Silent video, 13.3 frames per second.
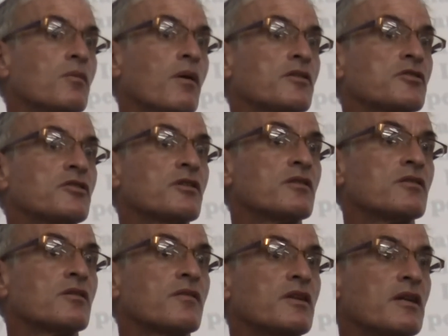
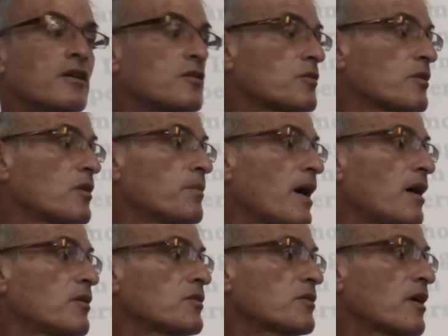questions of the
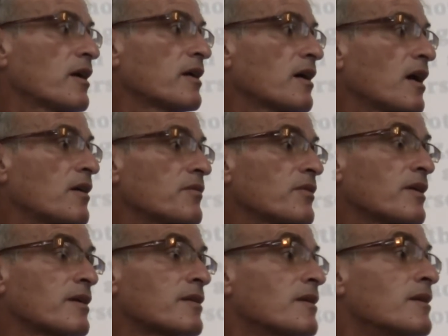Israel-Palestine
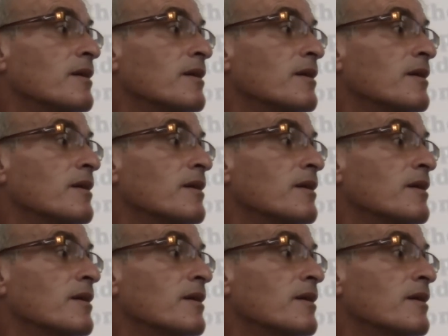conflict.